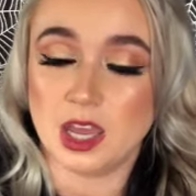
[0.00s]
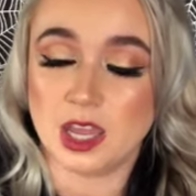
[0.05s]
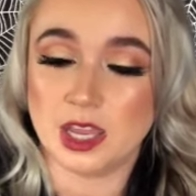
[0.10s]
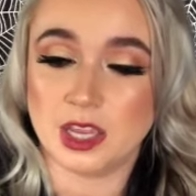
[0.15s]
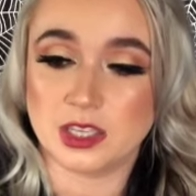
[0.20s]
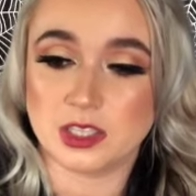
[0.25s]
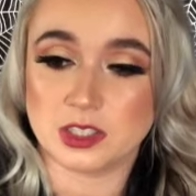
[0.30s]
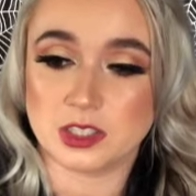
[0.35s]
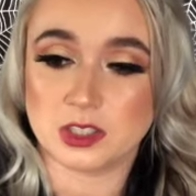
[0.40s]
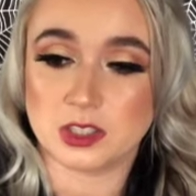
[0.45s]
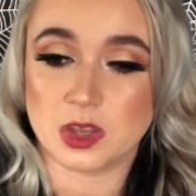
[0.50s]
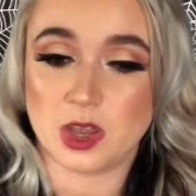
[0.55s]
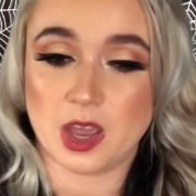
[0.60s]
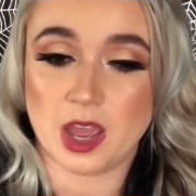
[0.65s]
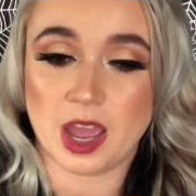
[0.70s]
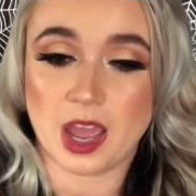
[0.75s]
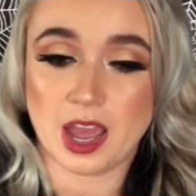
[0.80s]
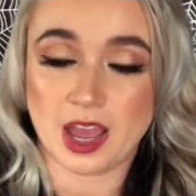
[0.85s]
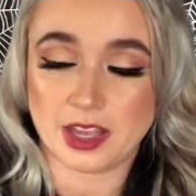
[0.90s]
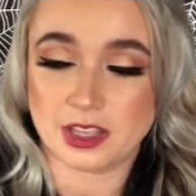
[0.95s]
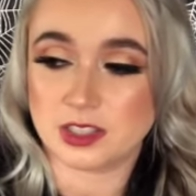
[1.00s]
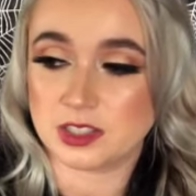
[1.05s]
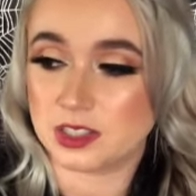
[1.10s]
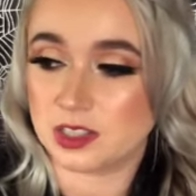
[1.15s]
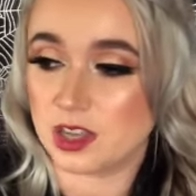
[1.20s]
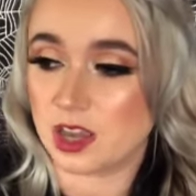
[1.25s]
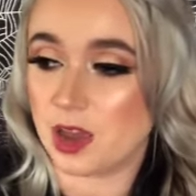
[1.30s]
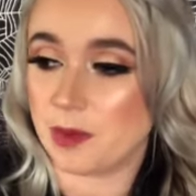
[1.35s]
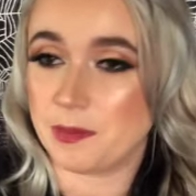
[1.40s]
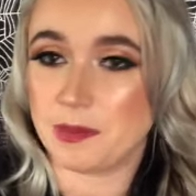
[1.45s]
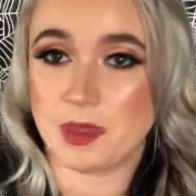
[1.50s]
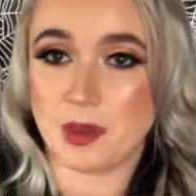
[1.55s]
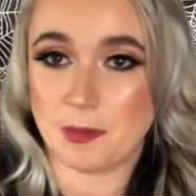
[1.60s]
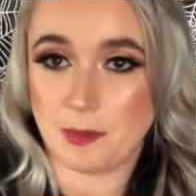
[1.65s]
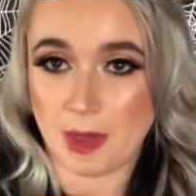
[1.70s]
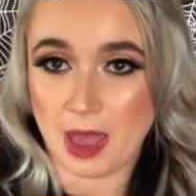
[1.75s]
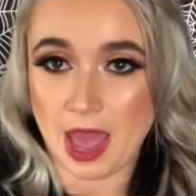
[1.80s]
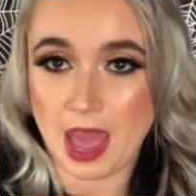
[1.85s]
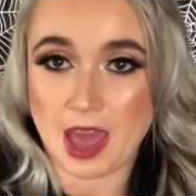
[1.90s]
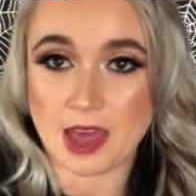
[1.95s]
has up their
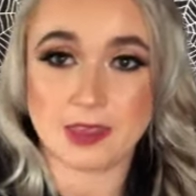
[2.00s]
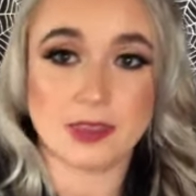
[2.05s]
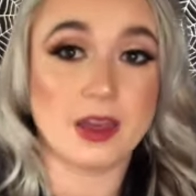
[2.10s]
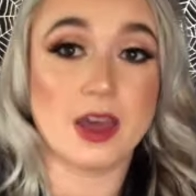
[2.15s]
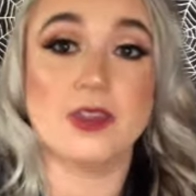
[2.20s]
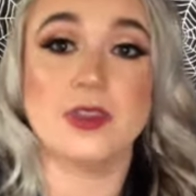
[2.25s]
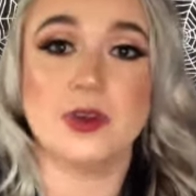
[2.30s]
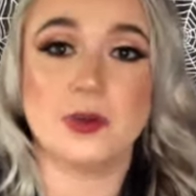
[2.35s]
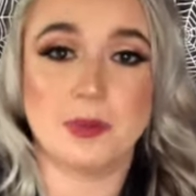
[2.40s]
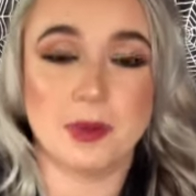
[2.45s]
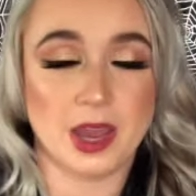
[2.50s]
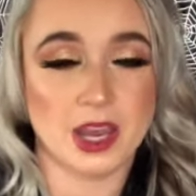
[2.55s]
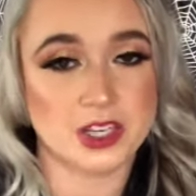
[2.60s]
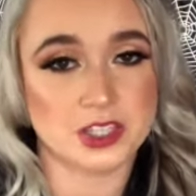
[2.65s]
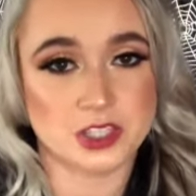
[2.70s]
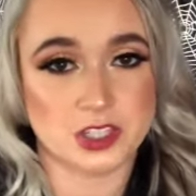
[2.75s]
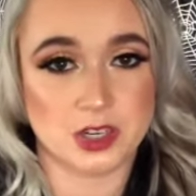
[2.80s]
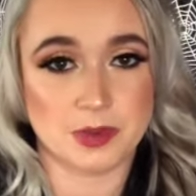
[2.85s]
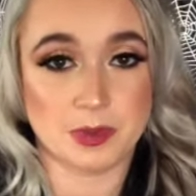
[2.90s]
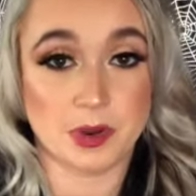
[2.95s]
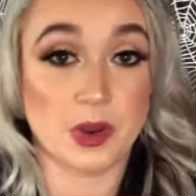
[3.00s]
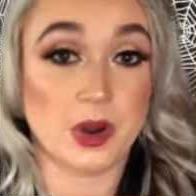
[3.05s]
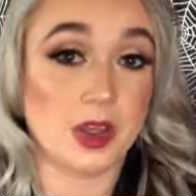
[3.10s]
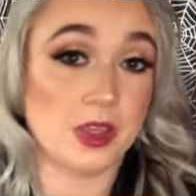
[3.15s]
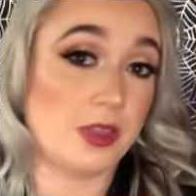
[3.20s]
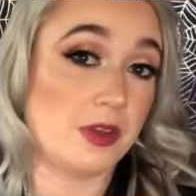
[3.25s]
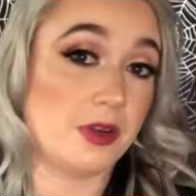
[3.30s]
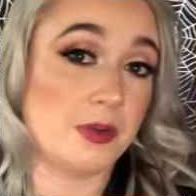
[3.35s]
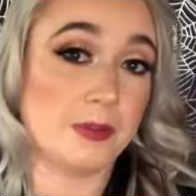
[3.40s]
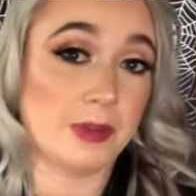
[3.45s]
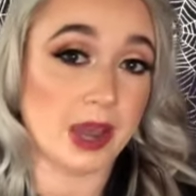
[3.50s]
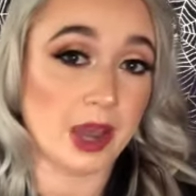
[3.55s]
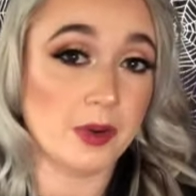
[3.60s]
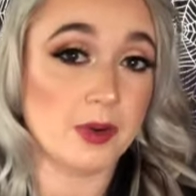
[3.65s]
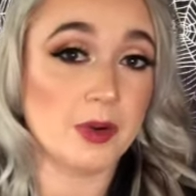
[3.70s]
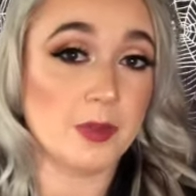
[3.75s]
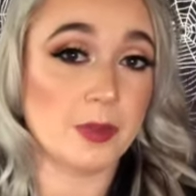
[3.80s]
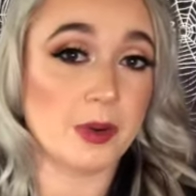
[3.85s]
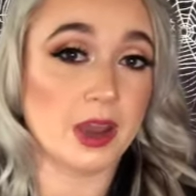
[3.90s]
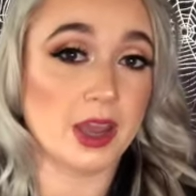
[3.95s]
path and they're passionate about it and they're
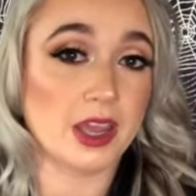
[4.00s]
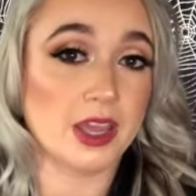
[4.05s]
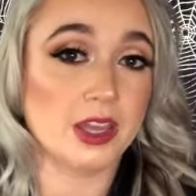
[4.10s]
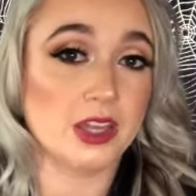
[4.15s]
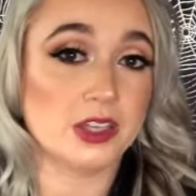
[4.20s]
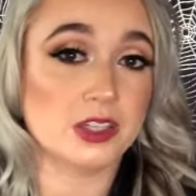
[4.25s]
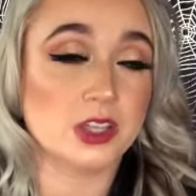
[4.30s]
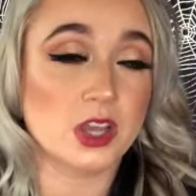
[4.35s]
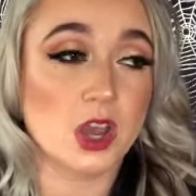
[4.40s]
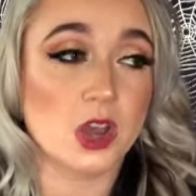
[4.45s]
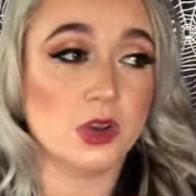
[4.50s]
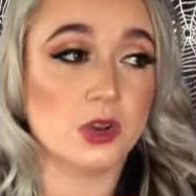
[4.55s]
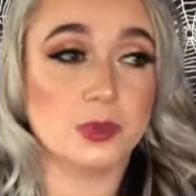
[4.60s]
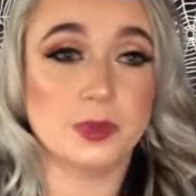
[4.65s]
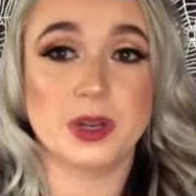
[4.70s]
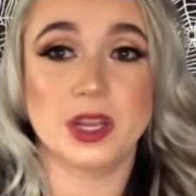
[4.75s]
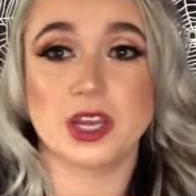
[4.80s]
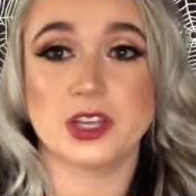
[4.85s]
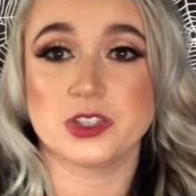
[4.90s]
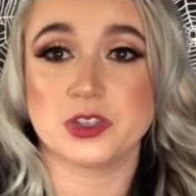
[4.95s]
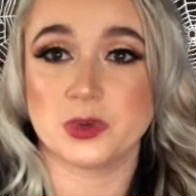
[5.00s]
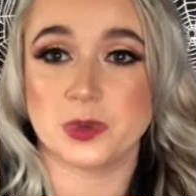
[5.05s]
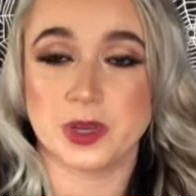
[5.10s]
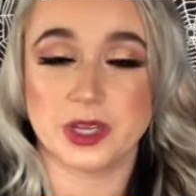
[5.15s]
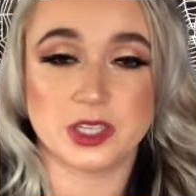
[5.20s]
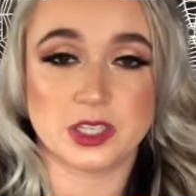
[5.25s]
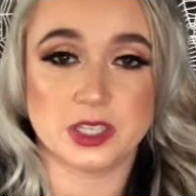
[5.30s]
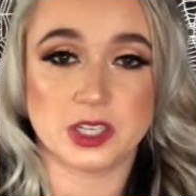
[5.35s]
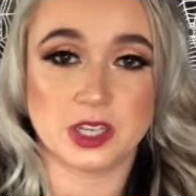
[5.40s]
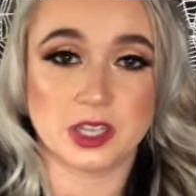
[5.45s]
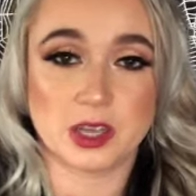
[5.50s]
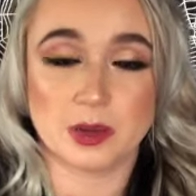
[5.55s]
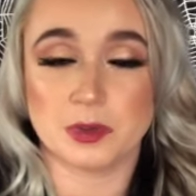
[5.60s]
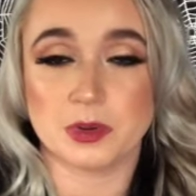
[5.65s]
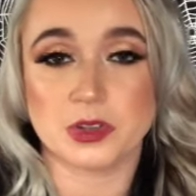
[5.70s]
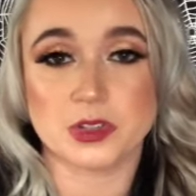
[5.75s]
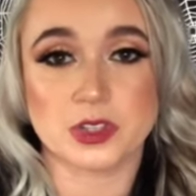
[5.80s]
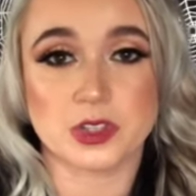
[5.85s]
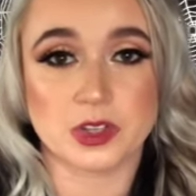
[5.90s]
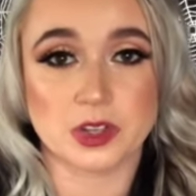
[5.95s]
empowered by it, nobody has the right to tell that
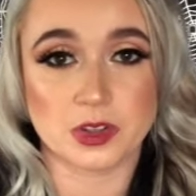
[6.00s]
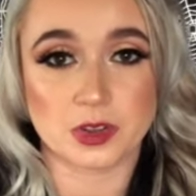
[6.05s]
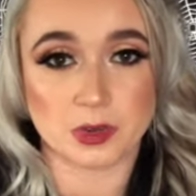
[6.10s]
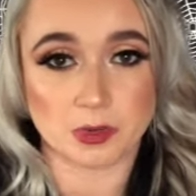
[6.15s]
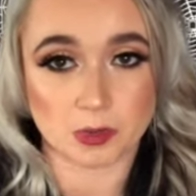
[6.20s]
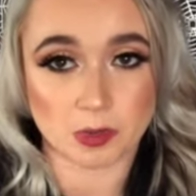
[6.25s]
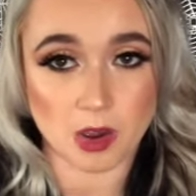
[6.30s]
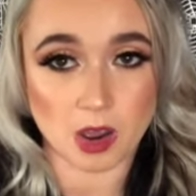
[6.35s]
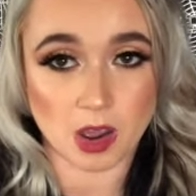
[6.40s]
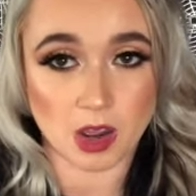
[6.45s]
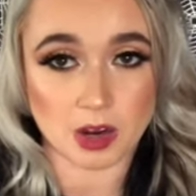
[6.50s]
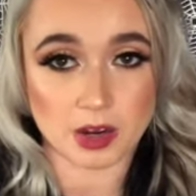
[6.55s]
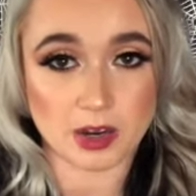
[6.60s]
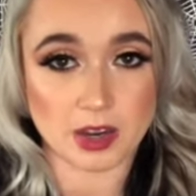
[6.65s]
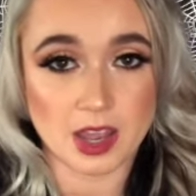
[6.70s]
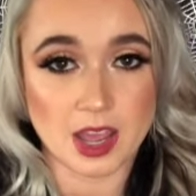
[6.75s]
person that they're wrong.